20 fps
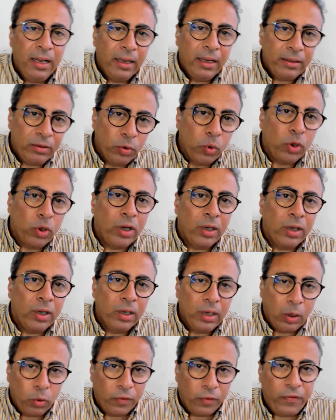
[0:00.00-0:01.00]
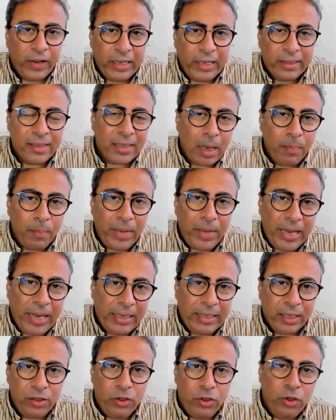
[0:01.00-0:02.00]
took or felt some
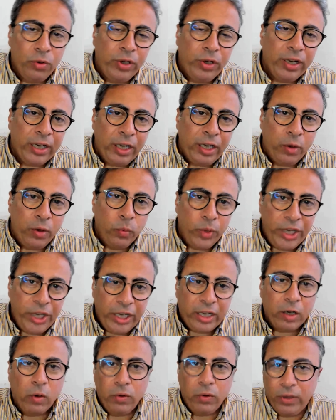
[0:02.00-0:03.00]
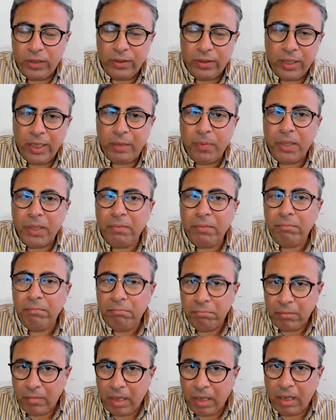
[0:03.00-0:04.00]
headaches during a week on the treatment?
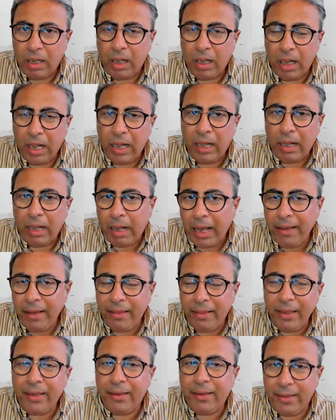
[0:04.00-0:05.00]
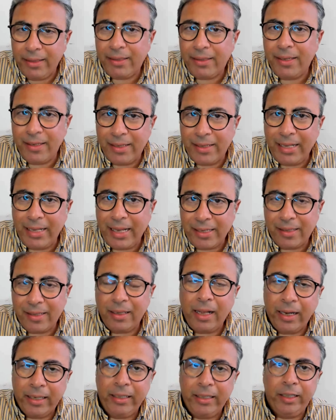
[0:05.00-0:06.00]
I think this is less
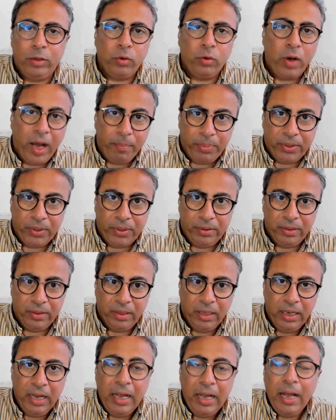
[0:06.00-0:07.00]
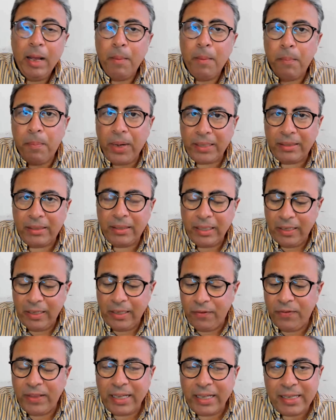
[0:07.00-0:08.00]
likely to happen. But
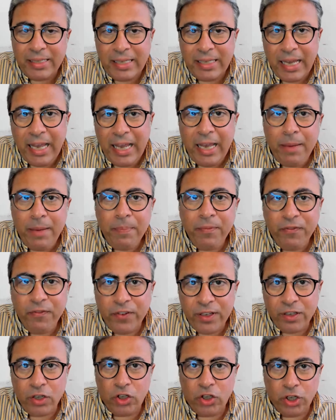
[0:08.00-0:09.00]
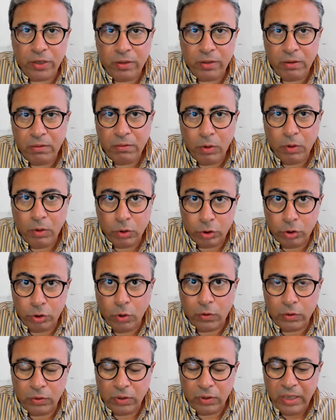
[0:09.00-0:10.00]
if the same physician or
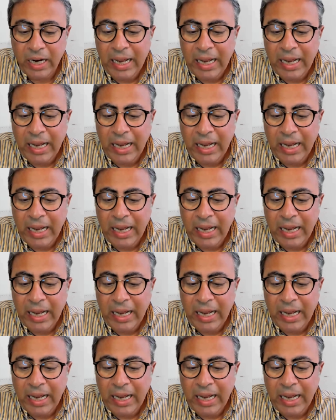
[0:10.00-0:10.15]
doctor